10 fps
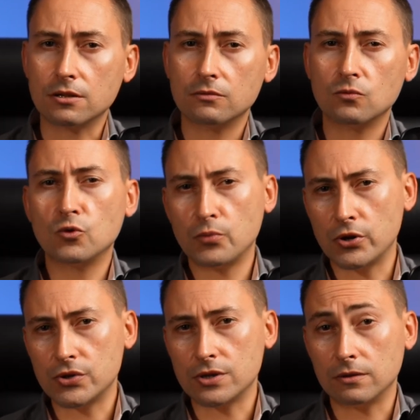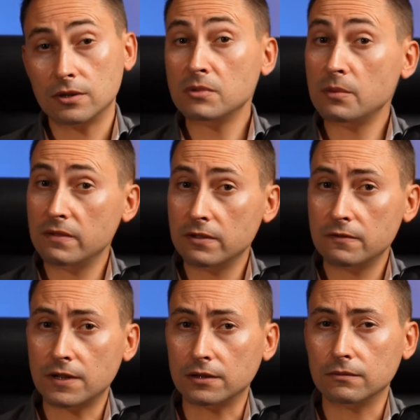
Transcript: more personal, maybe even fun.